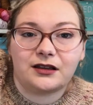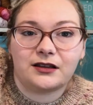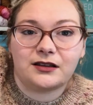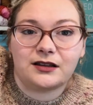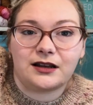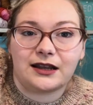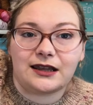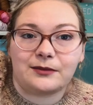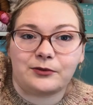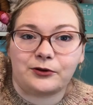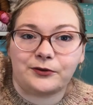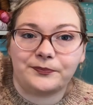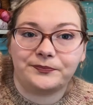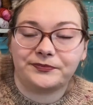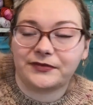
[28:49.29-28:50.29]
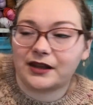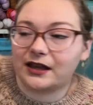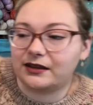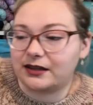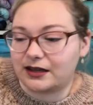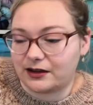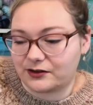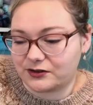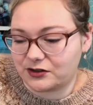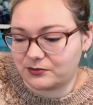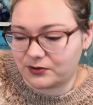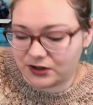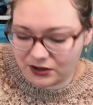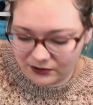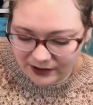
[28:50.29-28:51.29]
label, and they are super
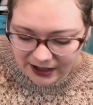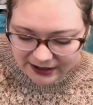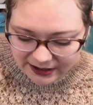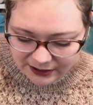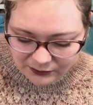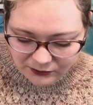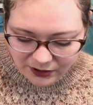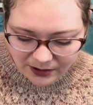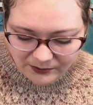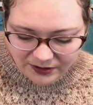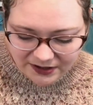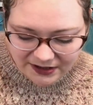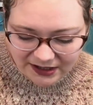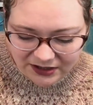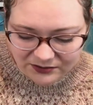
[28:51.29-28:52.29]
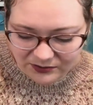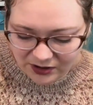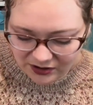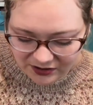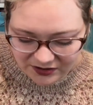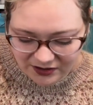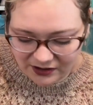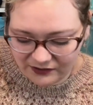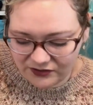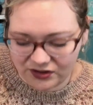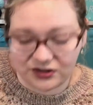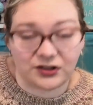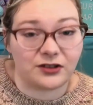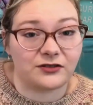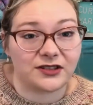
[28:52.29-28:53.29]
cute. And they all come with stitch markers, I've just
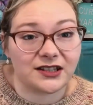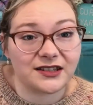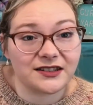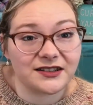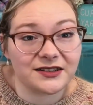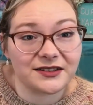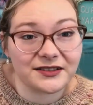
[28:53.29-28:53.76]
noticed.